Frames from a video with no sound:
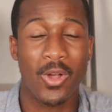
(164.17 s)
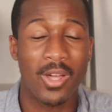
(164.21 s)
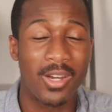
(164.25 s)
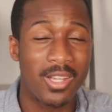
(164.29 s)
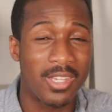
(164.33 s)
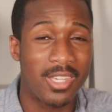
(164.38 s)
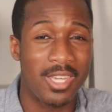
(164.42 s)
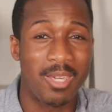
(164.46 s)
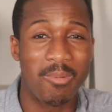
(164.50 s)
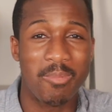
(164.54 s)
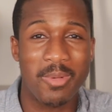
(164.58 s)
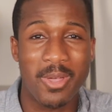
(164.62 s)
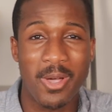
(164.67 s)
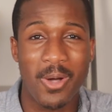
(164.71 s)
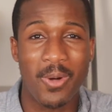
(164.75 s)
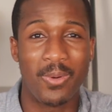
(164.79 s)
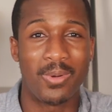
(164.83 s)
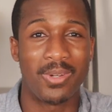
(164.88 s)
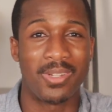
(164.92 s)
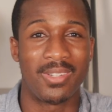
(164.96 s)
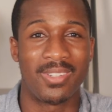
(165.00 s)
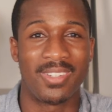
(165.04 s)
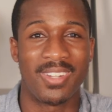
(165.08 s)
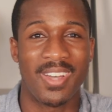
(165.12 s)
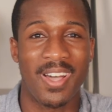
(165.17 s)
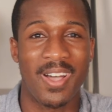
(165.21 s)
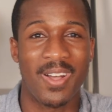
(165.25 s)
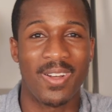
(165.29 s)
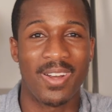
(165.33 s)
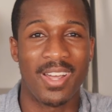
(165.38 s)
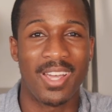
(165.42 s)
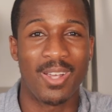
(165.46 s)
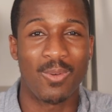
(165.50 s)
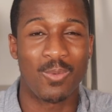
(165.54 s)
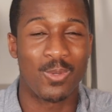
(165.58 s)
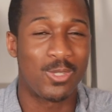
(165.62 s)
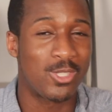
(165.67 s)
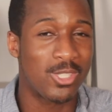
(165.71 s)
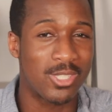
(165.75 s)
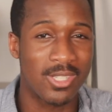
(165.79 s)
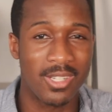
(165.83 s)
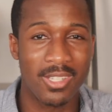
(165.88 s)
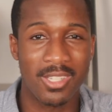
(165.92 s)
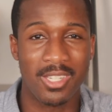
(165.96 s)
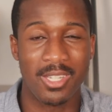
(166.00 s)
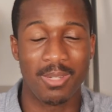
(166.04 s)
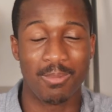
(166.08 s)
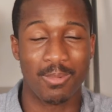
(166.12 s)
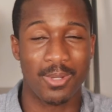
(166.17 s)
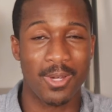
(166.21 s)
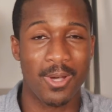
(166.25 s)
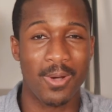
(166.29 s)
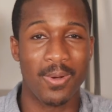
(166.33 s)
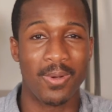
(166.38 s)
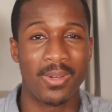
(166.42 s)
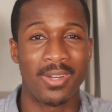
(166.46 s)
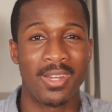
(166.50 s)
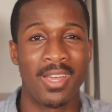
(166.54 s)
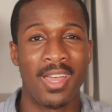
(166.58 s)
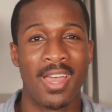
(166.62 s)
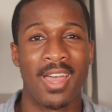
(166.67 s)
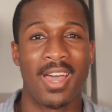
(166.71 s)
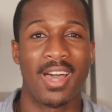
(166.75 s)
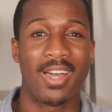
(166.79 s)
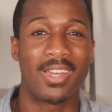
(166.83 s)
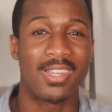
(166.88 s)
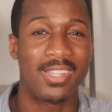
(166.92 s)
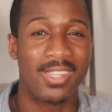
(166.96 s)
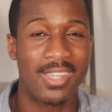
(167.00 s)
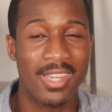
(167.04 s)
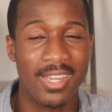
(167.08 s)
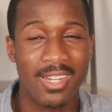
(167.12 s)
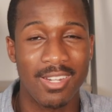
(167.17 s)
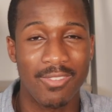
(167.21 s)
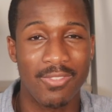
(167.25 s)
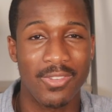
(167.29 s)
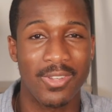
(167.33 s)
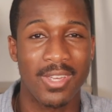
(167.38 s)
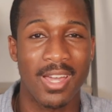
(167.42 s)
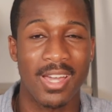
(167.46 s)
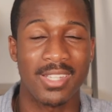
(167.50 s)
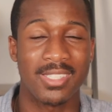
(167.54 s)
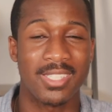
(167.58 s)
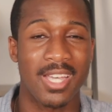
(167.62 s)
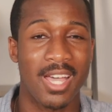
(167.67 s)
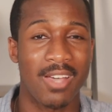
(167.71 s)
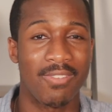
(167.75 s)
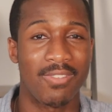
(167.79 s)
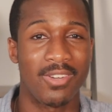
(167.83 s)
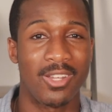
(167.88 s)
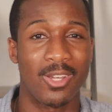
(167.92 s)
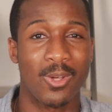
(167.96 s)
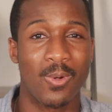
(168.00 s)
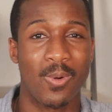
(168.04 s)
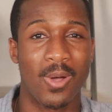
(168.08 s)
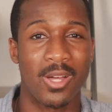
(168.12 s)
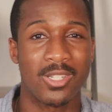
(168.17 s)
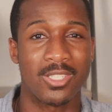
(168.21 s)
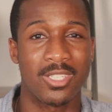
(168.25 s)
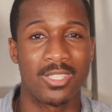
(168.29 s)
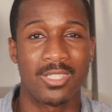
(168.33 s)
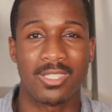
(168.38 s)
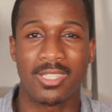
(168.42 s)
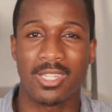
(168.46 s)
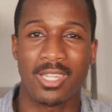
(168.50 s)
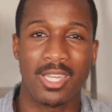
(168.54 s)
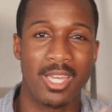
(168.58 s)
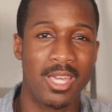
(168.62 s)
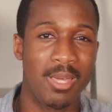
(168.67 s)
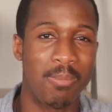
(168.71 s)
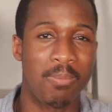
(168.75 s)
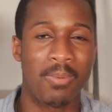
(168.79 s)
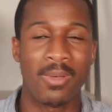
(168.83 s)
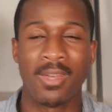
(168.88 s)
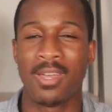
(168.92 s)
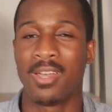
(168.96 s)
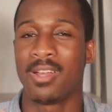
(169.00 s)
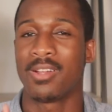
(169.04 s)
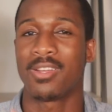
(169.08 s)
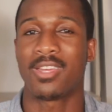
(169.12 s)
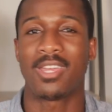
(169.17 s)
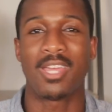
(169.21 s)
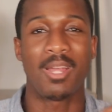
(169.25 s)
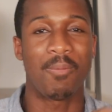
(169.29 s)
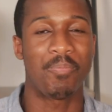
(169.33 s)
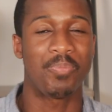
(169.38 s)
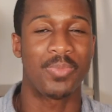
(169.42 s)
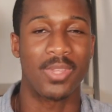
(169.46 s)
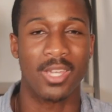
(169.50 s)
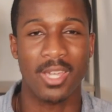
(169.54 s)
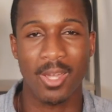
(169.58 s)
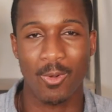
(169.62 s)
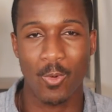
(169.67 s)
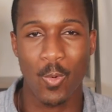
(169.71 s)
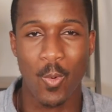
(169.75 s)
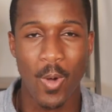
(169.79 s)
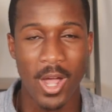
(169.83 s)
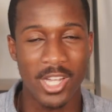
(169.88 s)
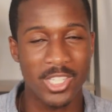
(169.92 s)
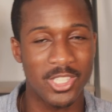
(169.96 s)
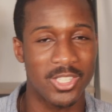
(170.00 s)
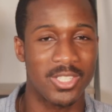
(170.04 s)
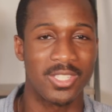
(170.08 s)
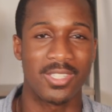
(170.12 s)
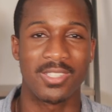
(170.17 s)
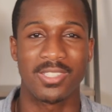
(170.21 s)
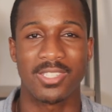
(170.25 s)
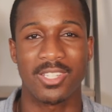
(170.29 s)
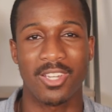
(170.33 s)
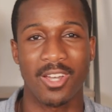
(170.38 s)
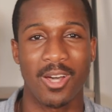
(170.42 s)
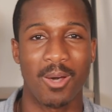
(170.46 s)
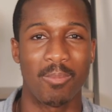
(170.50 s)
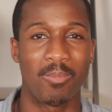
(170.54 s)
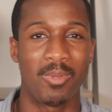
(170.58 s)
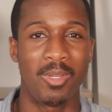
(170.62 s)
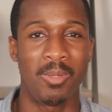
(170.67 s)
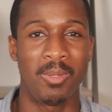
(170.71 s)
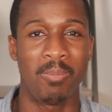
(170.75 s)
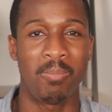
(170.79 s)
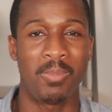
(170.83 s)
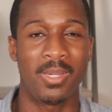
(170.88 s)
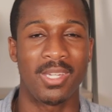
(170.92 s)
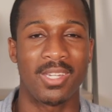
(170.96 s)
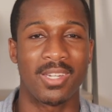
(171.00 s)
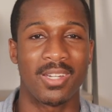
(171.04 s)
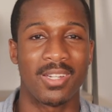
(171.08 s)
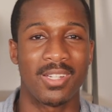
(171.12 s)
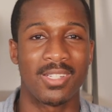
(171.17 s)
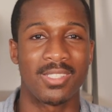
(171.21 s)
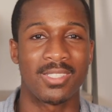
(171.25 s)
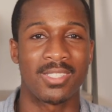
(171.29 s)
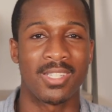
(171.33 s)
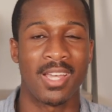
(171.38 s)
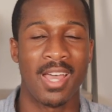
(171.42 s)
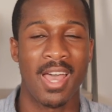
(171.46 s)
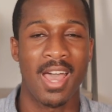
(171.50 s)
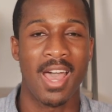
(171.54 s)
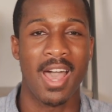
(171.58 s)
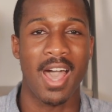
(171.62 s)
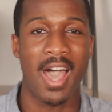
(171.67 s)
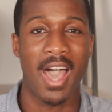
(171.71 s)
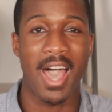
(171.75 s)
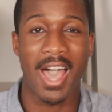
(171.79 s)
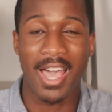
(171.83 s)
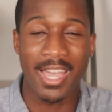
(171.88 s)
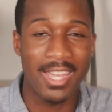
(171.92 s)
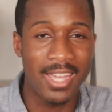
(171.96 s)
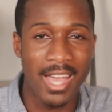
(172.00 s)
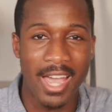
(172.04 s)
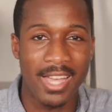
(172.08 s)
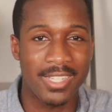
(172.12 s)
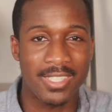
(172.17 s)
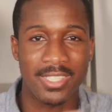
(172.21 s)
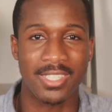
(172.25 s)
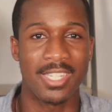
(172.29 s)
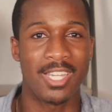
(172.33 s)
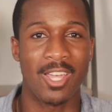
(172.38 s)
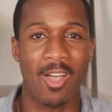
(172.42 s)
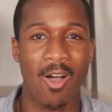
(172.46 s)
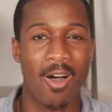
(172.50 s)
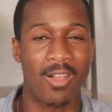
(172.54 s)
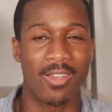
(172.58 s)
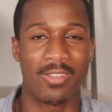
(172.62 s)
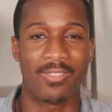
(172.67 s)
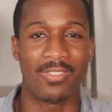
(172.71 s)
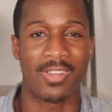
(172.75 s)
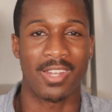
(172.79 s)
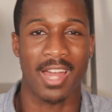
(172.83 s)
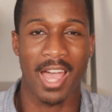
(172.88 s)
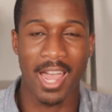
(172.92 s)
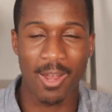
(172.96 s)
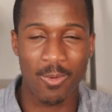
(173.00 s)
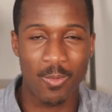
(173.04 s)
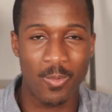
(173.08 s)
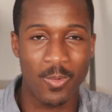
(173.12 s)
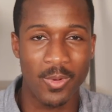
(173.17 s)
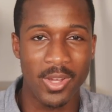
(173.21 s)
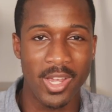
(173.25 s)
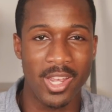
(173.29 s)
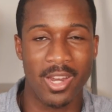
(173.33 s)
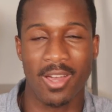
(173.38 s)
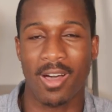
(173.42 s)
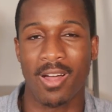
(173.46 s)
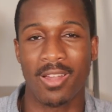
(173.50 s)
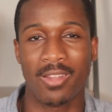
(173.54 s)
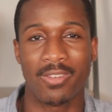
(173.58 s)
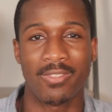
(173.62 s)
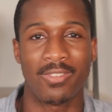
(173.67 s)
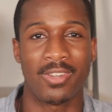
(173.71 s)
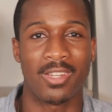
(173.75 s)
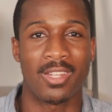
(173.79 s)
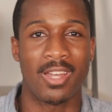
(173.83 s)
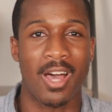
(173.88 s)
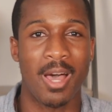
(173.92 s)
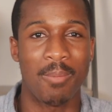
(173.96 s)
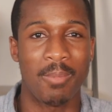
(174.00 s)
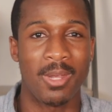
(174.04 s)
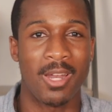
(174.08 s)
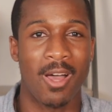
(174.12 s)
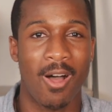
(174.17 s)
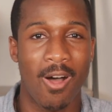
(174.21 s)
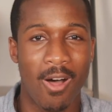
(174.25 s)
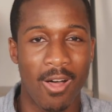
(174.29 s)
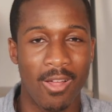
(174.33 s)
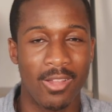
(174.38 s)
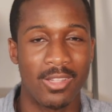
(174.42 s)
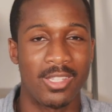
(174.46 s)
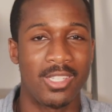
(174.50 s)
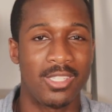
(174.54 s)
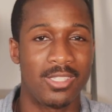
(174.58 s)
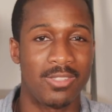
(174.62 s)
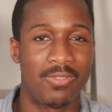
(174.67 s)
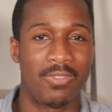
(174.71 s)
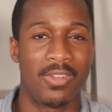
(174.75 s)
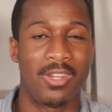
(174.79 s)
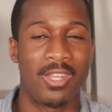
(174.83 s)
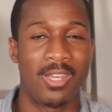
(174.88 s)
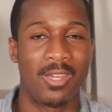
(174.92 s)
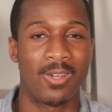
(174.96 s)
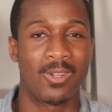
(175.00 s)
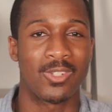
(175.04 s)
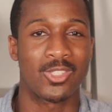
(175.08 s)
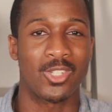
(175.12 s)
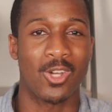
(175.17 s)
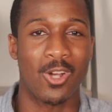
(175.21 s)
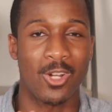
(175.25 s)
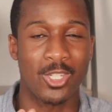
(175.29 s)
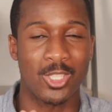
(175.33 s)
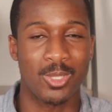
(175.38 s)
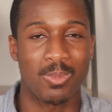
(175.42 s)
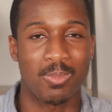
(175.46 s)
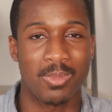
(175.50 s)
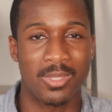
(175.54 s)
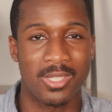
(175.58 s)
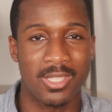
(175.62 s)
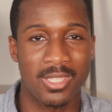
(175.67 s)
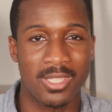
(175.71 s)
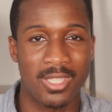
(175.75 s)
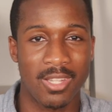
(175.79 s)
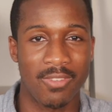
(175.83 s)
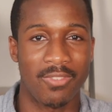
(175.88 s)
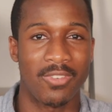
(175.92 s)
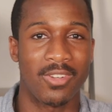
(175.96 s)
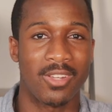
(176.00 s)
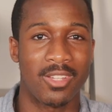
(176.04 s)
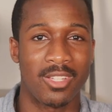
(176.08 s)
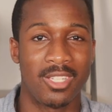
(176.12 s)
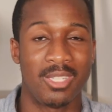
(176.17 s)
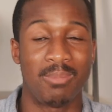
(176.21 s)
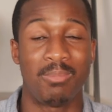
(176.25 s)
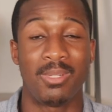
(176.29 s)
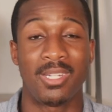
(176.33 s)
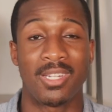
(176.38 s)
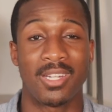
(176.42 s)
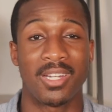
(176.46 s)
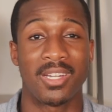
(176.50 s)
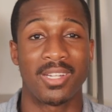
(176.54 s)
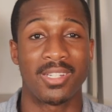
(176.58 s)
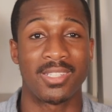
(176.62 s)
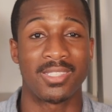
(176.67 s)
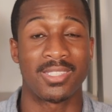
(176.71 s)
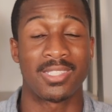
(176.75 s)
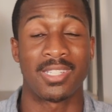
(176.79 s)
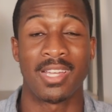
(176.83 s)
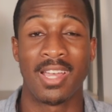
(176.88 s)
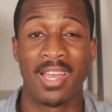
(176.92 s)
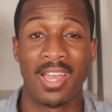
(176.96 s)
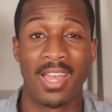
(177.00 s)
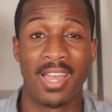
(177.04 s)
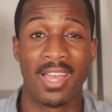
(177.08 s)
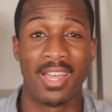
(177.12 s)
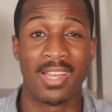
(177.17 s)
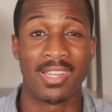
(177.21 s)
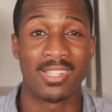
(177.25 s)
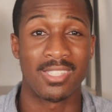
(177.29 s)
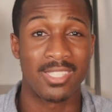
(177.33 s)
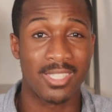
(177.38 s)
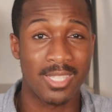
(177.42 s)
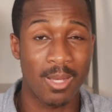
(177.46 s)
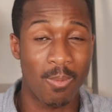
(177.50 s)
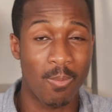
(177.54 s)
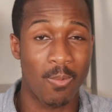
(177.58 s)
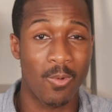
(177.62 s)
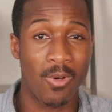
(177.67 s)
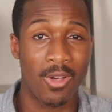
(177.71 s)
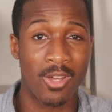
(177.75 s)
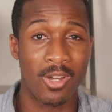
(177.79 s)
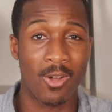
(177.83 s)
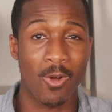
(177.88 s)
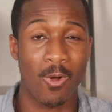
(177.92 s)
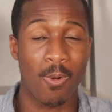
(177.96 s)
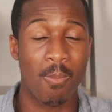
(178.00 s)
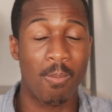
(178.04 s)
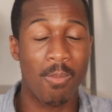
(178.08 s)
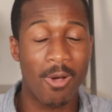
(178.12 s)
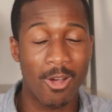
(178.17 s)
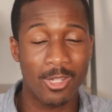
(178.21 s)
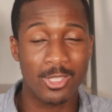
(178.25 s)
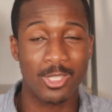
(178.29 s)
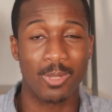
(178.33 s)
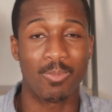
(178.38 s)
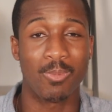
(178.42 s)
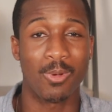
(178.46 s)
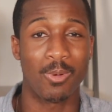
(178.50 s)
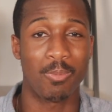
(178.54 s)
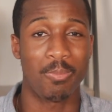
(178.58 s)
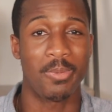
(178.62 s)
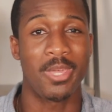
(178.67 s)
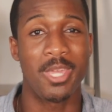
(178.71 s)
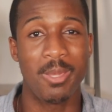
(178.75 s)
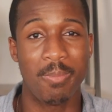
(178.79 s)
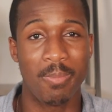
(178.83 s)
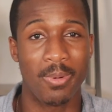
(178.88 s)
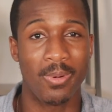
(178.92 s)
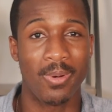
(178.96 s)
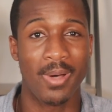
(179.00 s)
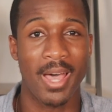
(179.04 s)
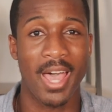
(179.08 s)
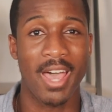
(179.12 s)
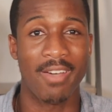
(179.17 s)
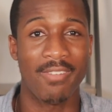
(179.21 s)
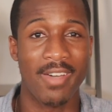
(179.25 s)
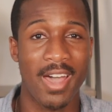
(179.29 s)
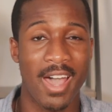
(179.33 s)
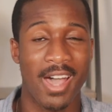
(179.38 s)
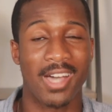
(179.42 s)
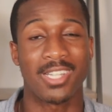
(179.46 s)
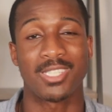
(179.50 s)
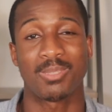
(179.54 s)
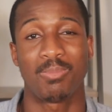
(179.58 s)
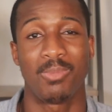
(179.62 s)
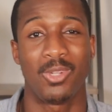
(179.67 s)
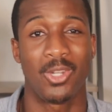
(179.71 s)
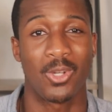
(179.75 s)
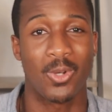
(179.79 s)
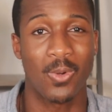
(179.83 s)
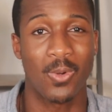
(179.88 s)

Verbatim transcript: we're gonna keep going. All right, we're just gonna keep going. Again, if you guys have any questions, keep keep the questions coming because I, I see all of it. I read all of it. I mean, all these videos are specifically because someone or multiple people have asked